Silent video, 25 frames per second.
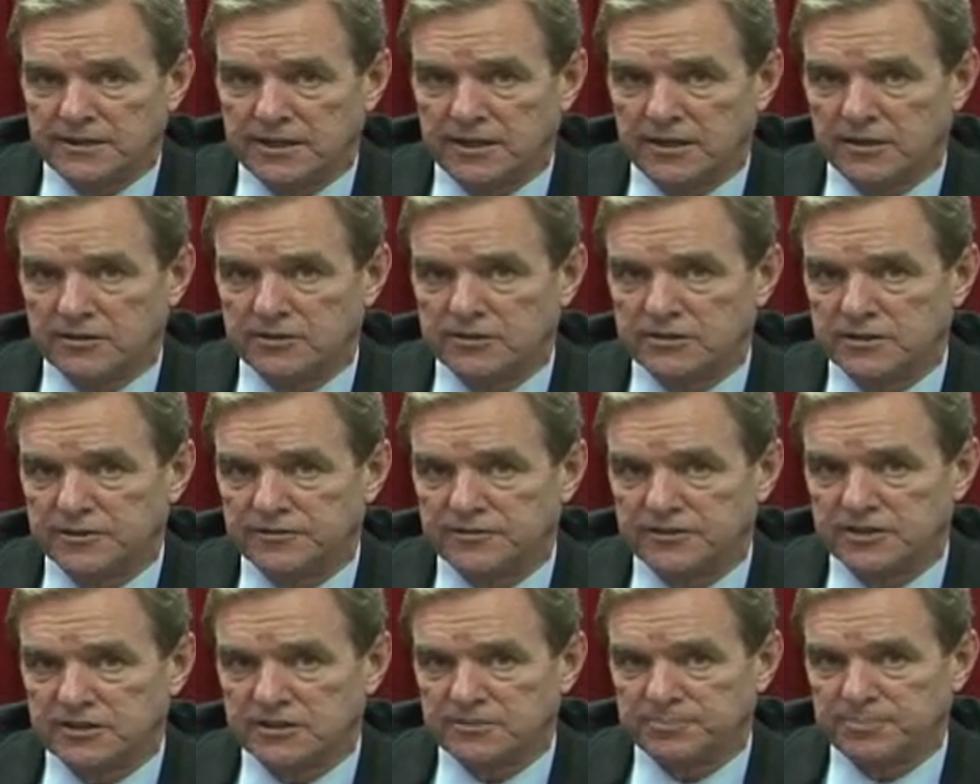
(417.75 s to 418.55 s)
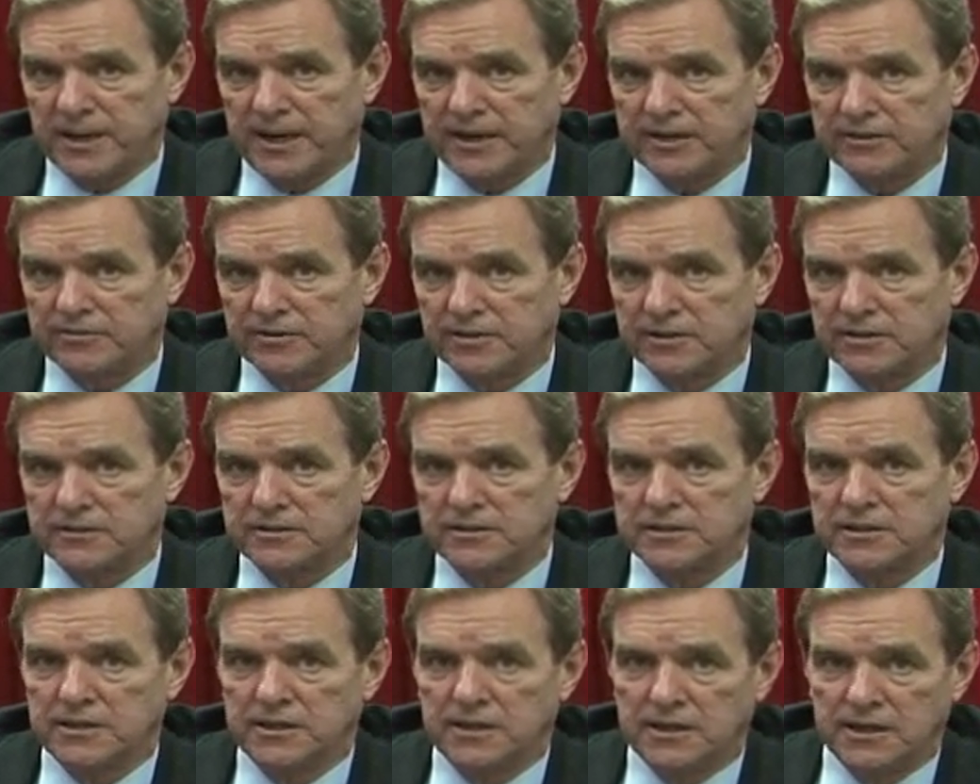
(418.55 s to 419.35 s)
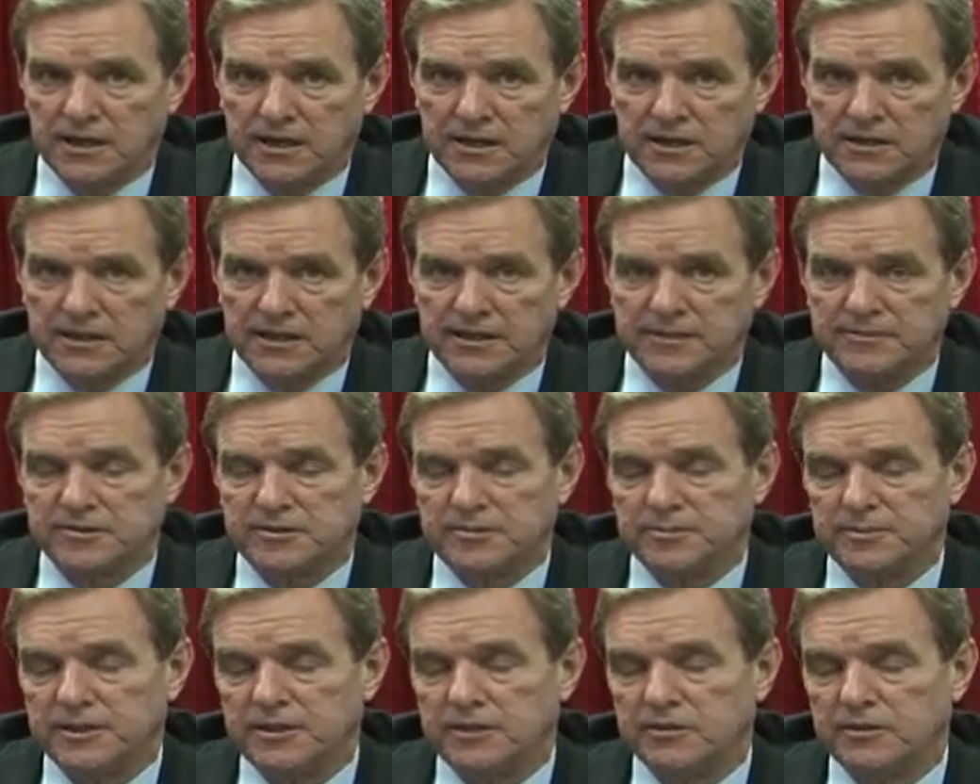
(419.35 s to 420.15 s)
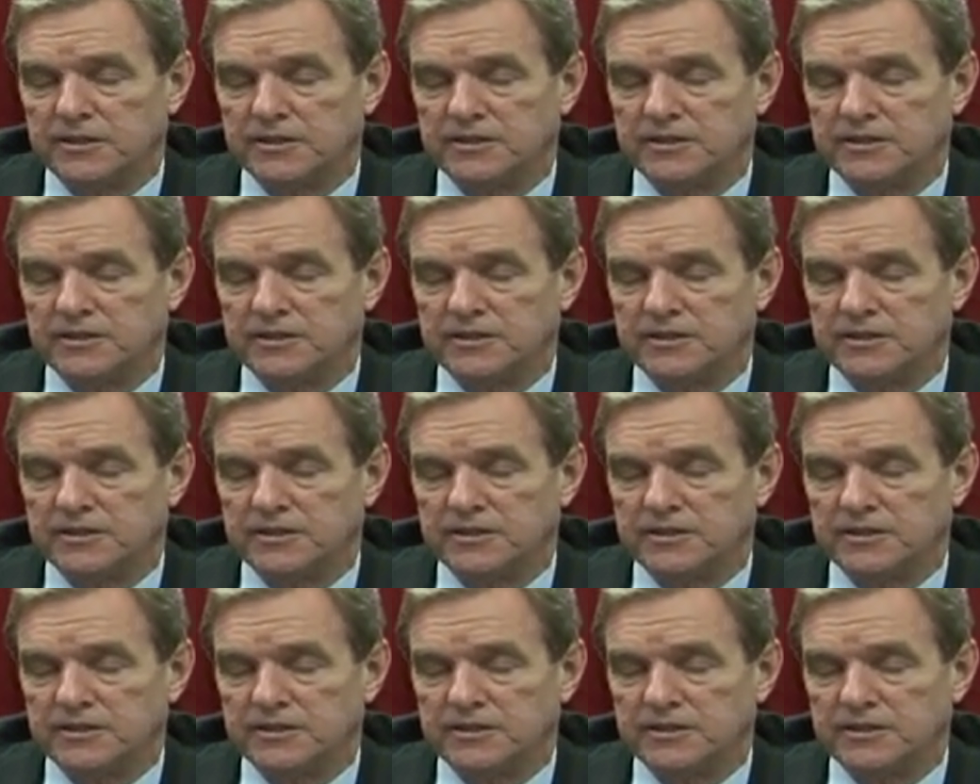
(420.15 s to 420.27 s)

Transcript: a health services background and claims to be going